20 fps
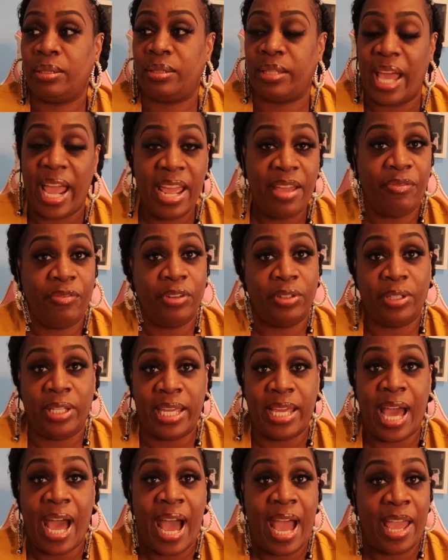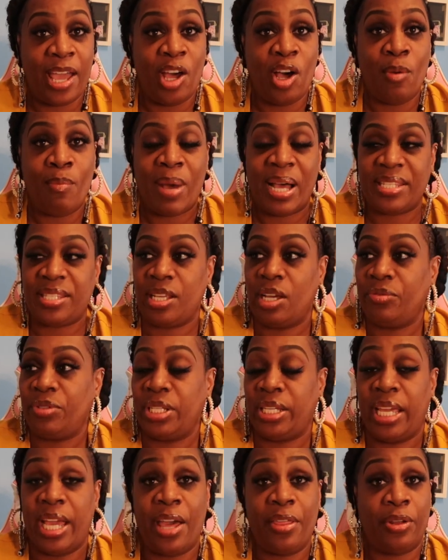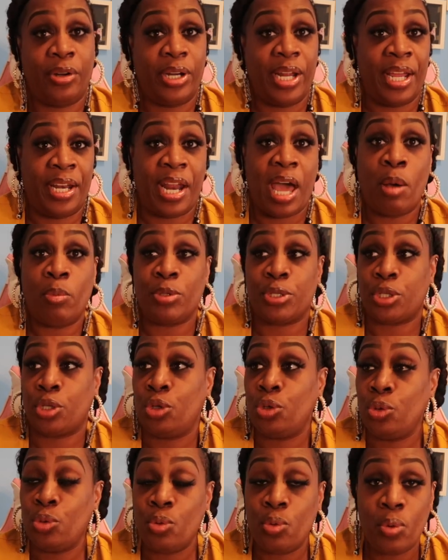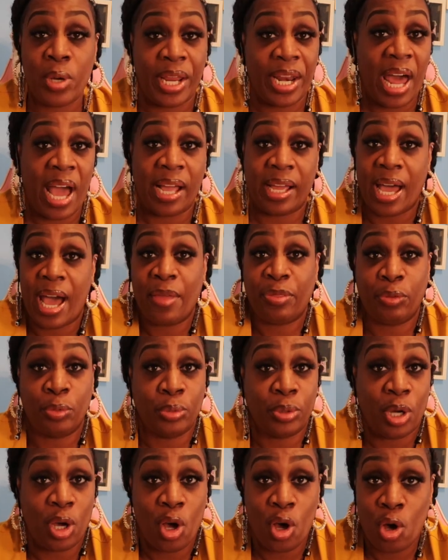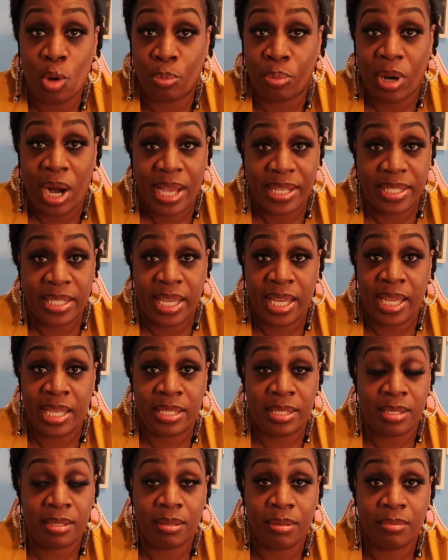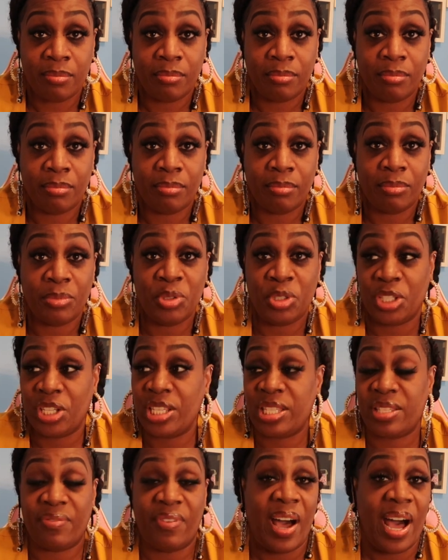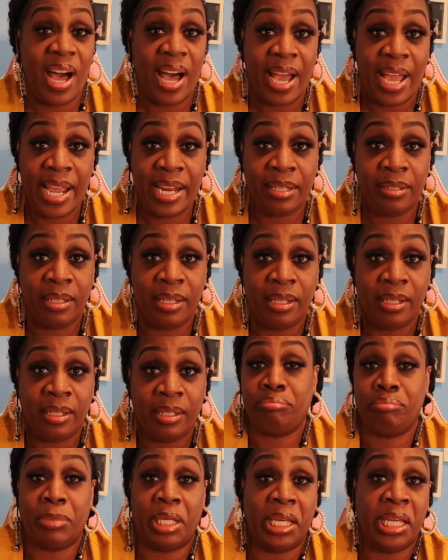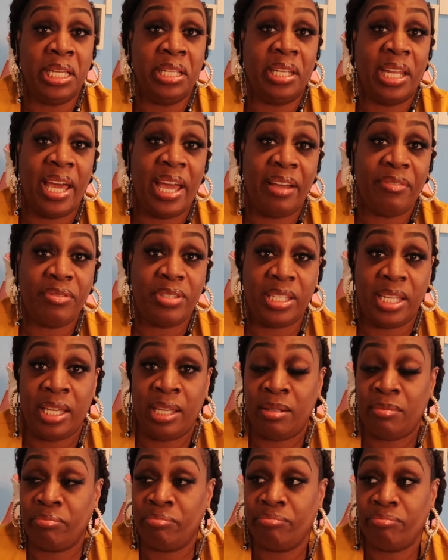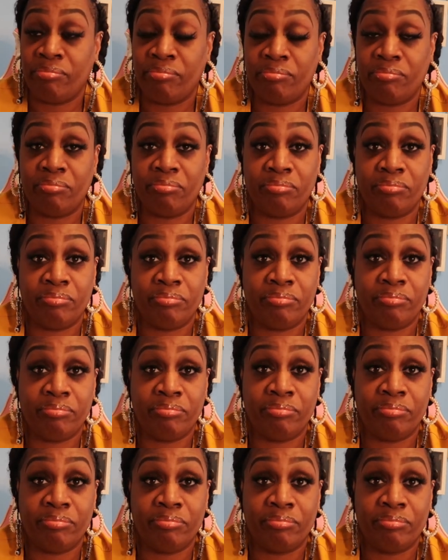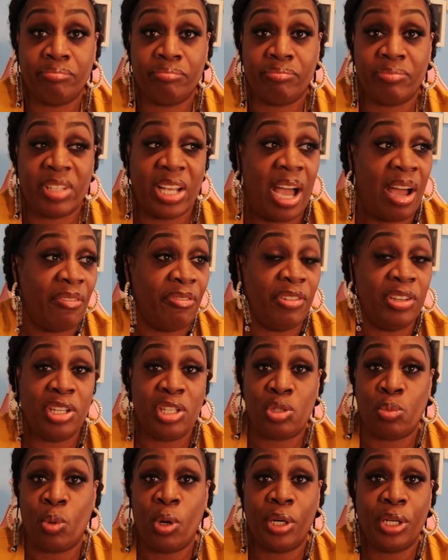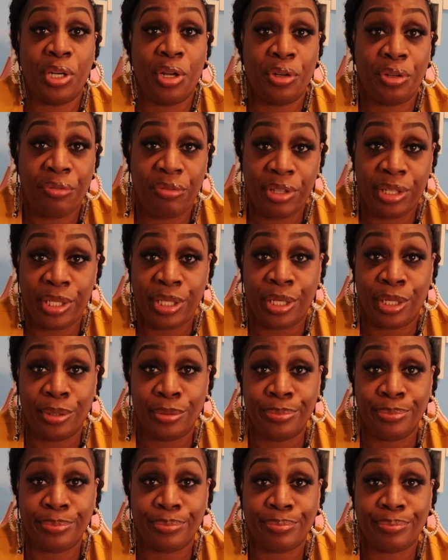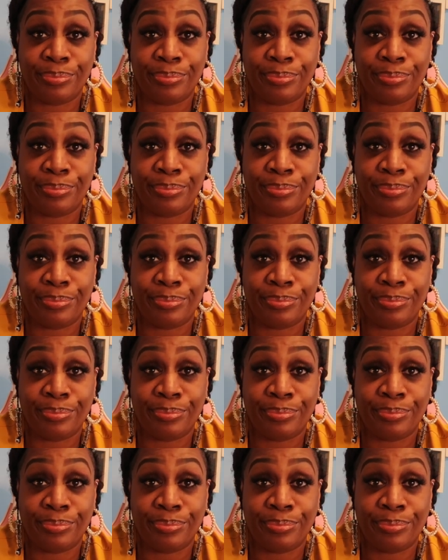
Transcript: thankfully I held myself together and I was cool and I got through the whole process just fine. He left and I finished working on the video.